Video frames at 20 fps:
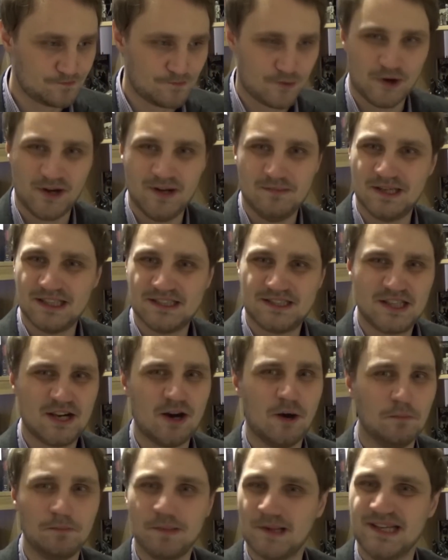pretty much
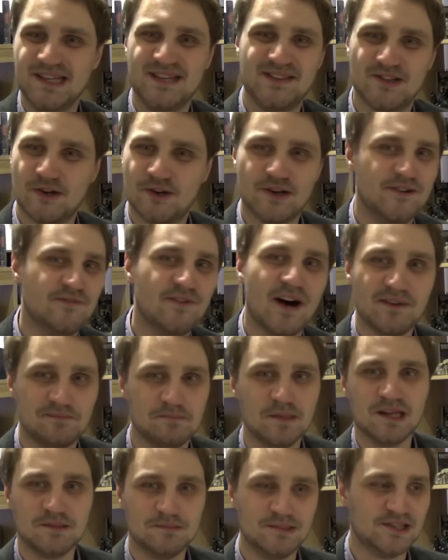complete
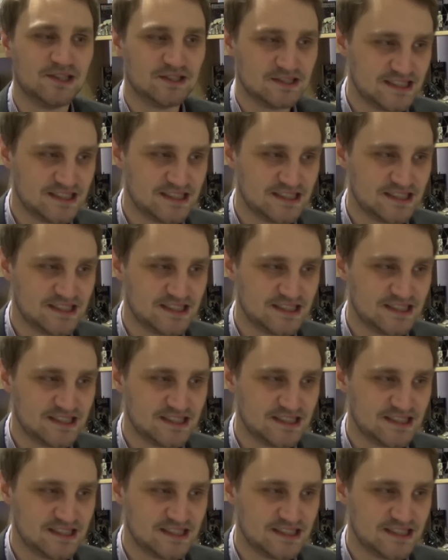35mm